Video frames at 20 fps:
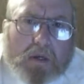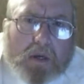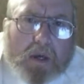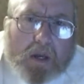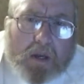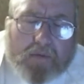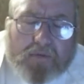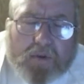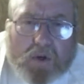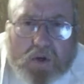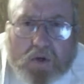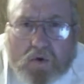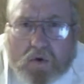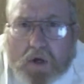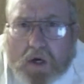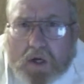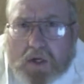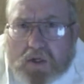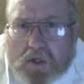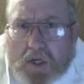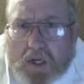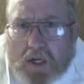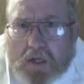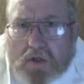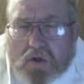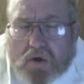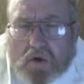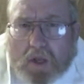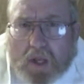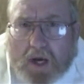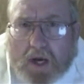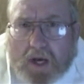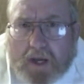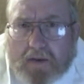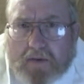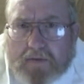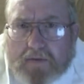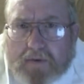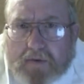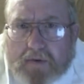And if you do not change your
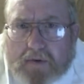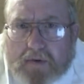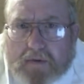life,